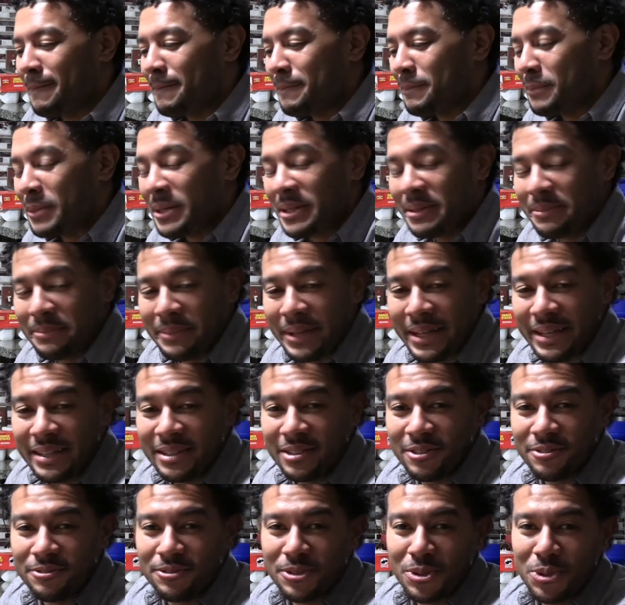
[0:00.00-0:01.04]
But man,
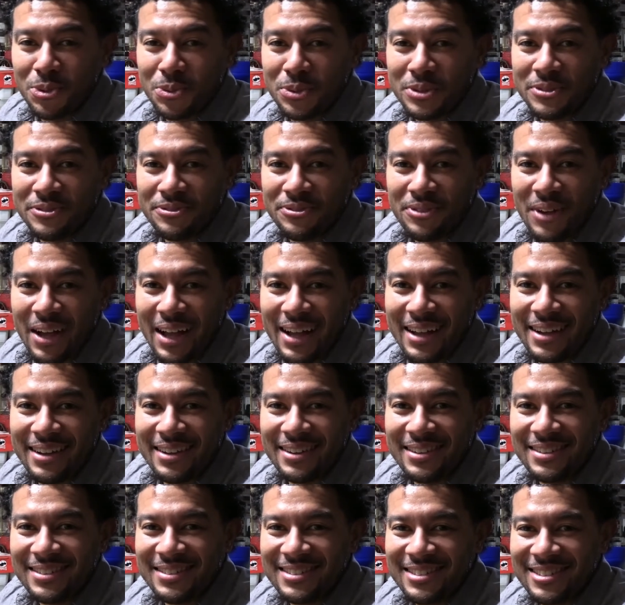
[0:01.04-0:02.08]
the food was
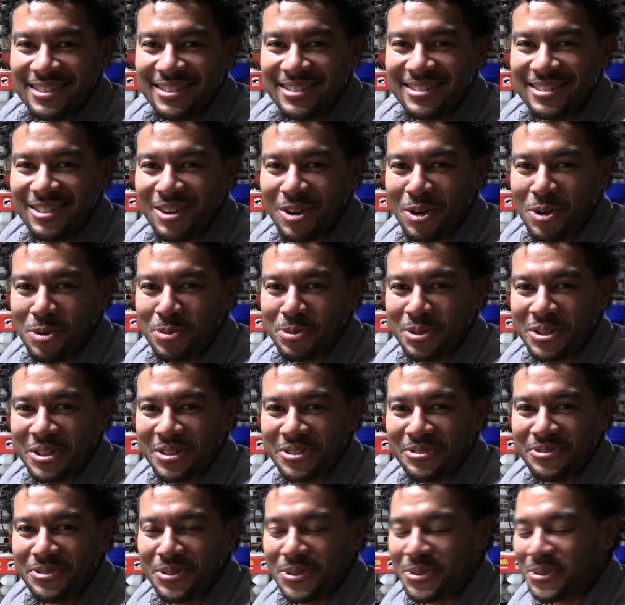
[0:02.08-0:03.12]
fire. Good home
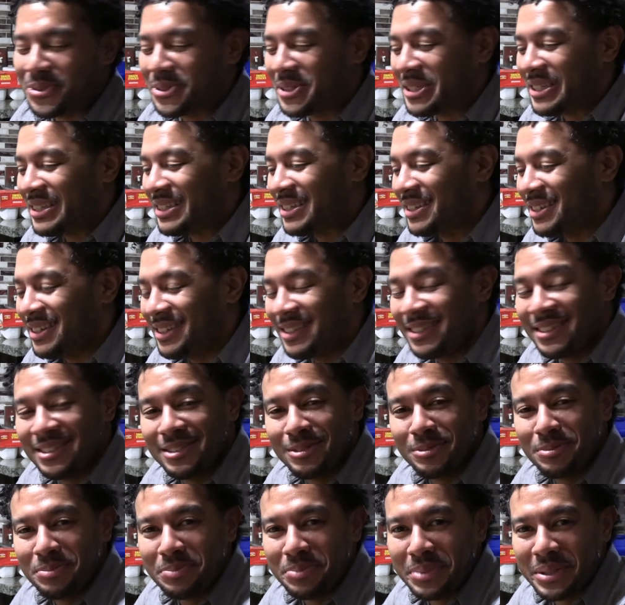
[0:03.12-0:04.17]
cooked food. It's
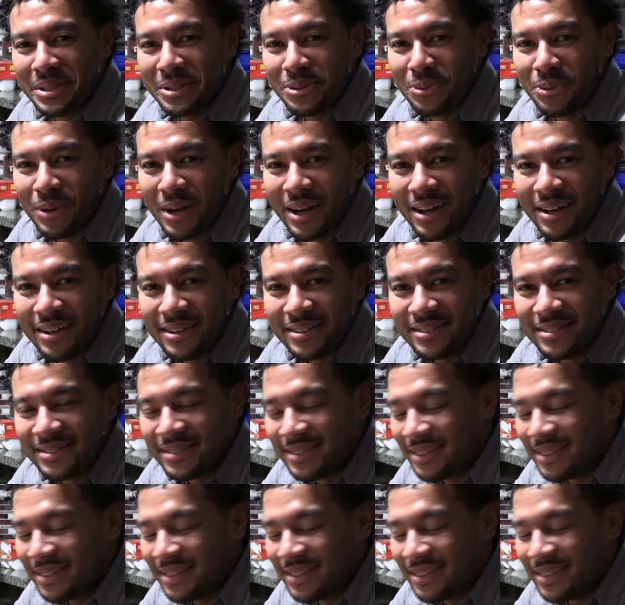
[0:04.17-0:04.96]
been a while